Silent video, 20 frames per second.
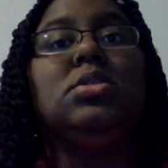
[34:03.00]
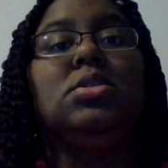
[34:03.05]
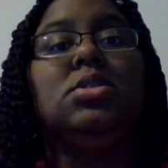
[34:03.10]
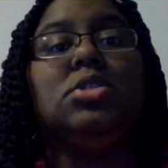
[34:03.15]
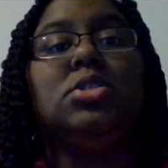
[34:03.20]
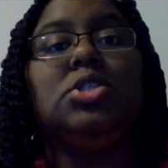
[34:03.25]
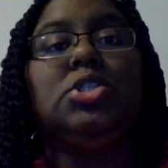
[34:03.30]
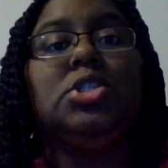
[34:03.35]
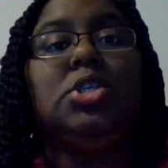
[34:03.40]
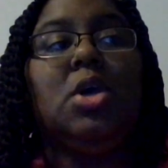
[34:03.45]

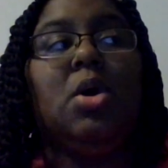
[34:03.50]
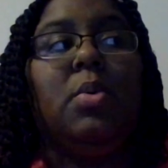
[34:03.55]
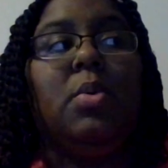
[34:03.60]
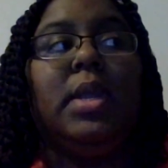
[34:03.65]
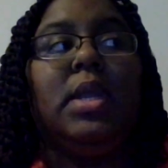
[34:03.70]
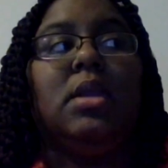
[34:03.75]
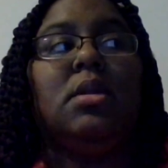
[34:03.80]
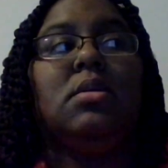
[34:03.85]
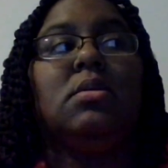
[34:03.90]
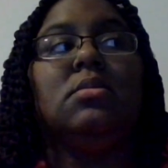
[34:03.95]

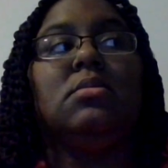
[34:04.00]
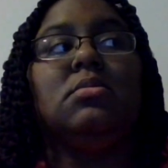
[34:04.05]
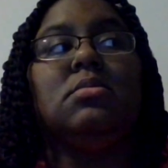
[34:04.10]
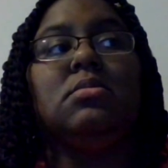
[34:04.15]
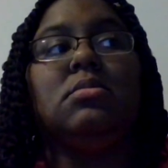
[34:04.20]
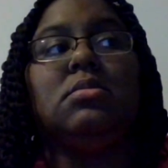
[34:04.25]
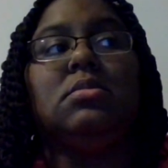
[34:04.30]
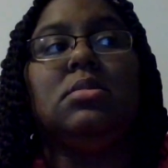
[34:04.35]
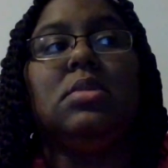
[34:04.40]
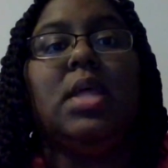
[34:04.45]
showing
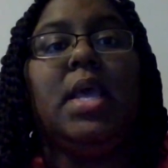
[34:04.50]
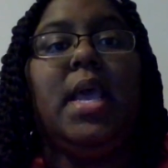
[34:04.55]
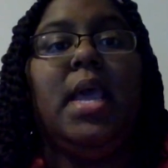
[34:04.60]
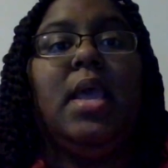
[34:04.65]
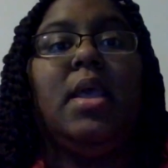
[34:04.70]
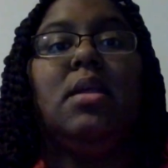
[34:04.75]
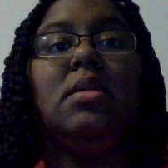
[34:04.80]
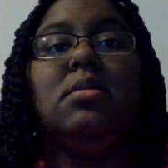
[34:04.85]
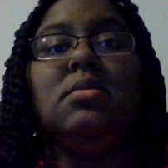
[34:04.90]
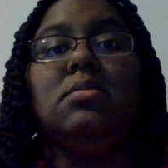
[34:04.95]

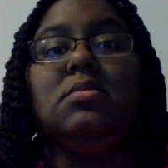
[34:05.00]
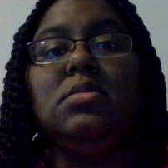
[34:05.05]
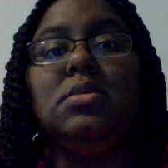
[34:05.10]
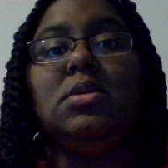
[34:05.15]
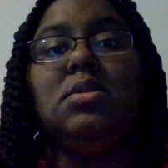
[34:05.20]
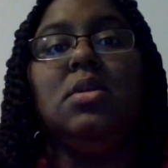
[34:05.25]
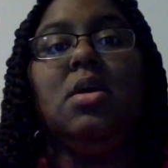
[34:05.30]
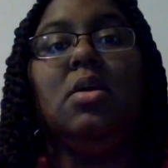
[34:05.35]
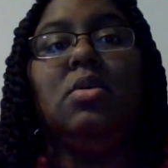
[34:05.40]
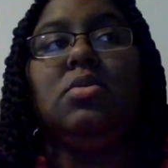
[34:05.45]
that,
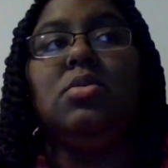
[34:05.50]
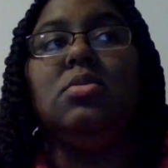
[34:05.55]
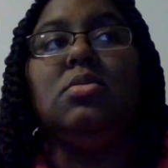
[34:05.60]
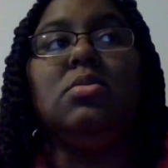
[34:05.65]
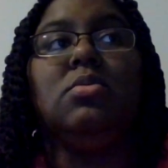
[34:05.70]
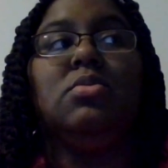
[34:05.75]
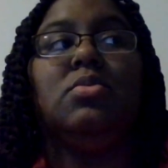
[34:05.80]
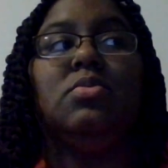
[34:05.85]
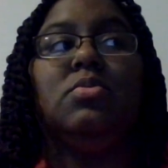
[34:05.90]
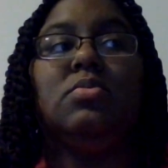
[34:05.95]
you know,
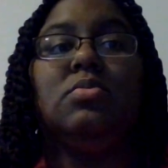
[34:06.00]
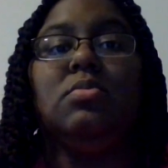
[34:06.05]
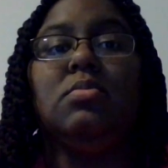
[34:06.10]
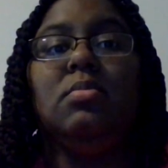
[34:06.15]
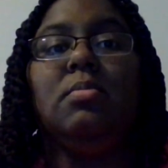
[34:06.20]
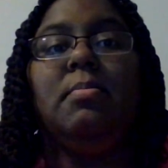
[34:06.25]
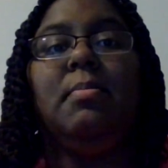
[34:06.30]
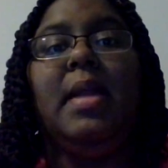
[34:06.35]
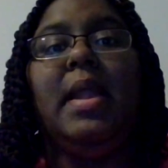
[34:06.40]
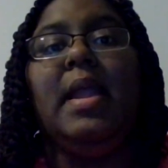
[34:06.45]
you
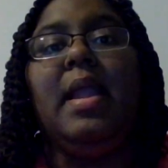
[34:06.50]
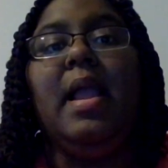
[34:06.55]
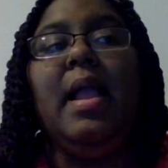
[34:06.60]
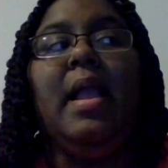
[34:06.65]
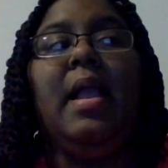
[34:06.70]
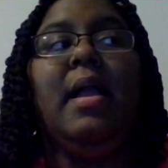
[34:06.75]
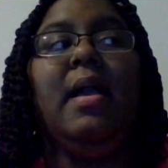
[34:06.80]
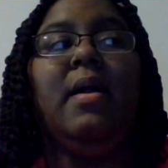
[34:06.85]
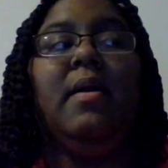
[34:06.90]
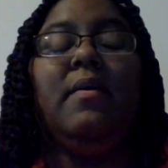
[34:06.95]
may
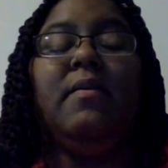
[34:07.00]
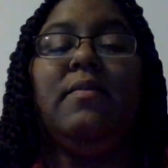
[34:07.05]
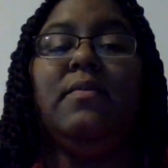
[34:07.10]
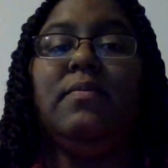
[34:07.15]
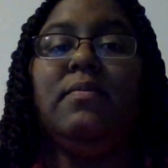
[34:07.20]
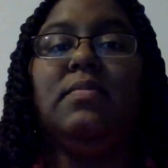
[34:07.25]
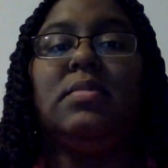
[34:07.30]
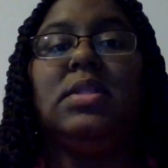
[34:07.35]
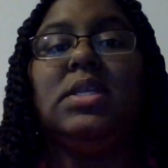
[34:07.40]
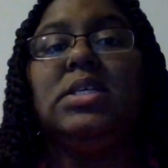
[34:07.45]
have
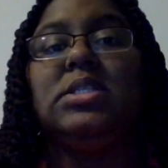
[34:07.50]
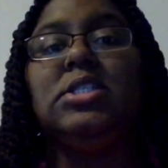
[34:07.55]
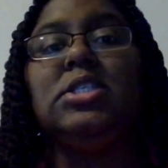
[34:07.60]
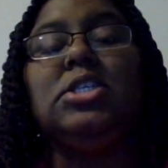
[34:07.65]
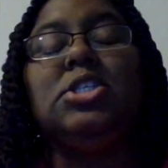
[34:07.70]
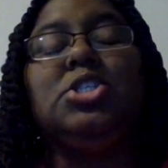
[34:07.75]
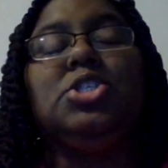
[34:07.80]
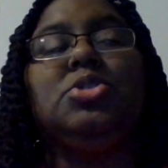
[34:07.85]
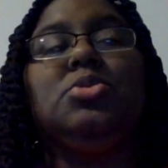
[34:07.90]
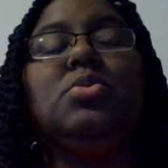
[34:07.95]
this
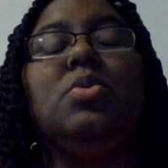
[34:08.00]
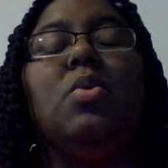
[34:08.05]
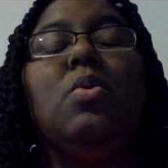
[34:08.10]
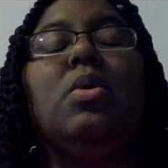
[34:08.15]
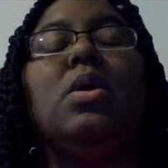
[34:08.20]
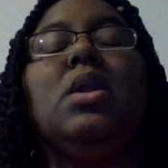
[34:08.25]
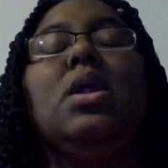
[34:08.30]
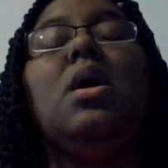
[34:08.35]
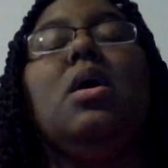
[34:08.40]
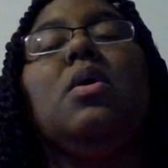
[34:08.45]
issue
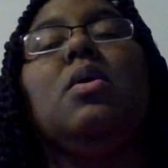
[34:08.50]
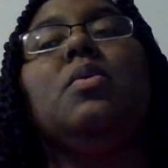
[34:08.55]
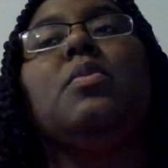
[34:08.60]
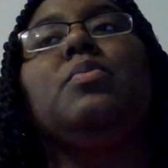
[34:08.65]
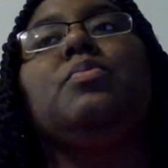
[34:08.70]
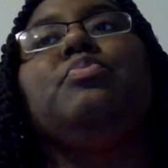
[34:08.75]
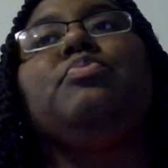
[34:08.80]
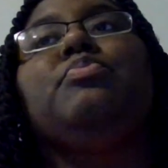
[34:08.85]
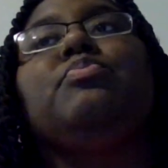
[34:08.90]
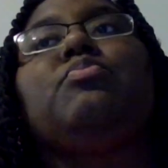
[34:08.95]
going on.